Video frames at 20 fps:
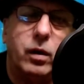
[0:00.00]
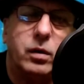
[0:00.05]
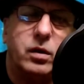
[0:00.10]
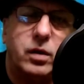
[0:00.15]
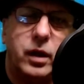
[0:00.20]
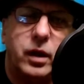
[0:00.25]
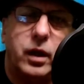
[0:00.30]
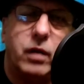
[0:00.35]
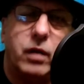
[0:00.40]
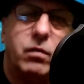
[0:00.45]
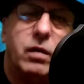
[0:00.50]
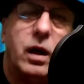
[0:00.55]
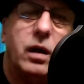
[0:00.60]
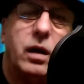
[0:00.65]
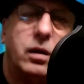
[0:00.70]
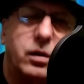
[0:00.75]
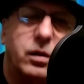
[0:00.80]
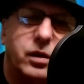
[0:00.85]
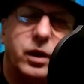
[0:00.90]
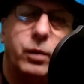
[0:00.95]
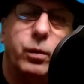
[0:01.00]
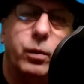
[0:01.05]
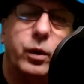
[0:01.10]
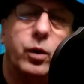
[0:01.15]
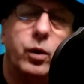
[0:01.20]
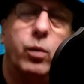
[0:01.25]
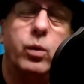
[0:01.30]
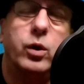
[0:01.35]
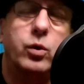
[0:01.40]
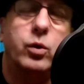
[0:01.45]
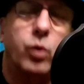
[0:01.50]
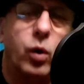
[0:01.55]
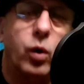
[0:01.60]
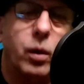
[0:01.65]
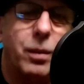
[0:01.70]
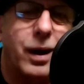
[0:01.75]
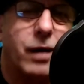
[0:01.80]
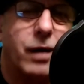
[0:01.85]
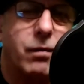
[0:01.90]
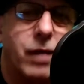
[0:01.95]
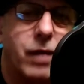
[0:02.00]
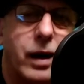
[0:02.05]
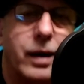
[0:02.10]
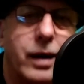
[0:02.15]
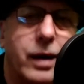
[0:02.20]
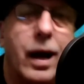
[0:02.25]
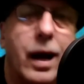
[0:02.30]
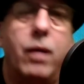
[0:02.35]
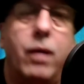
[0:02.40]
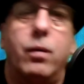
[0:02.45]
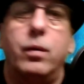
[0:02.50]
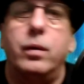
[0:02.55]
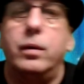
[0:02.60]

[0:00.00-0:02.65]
stick around because here we go. We'll talk about it right now.